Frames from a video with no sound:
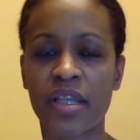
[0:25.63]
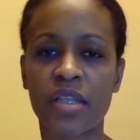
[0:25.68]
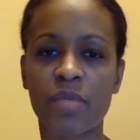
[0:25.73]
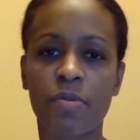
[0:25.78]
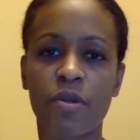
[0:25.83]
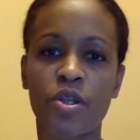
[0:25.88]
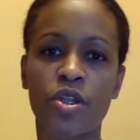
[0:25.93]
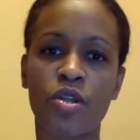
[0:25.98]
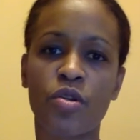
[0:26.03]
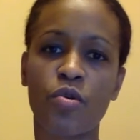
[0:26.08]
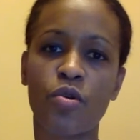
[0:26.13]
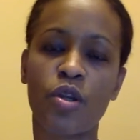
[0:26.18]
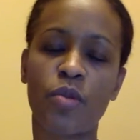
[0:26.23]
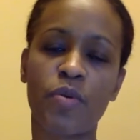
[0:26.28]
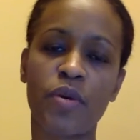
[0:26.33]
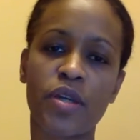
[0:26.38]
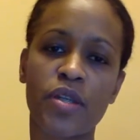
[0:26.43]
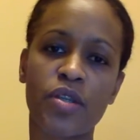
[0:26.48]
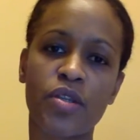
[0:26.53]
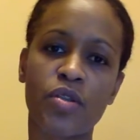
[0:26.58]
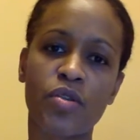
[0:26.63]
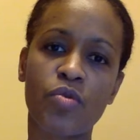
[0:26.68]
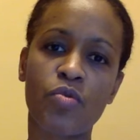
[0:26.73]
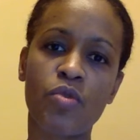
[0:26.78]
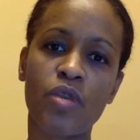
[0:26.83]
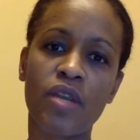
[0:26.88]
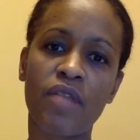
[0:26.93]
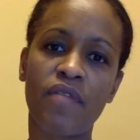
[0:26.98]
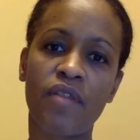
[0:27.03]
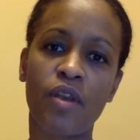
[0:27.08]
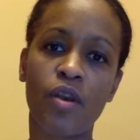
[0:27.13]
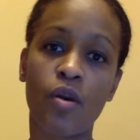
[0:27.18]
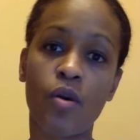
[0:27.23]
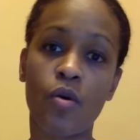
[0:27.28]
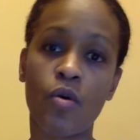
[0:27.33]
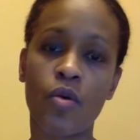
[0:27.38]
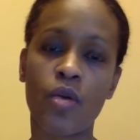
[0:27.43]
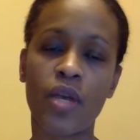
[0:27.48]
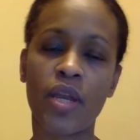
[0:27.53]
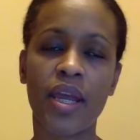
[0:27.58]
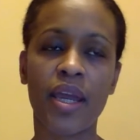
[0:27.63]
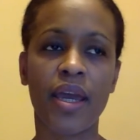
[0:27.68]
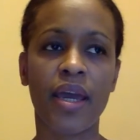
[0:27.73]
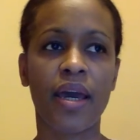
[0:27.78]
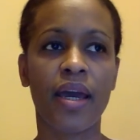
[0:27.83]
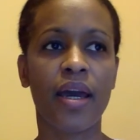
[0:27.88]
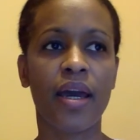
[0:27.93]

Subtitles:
especially older persons who live alone.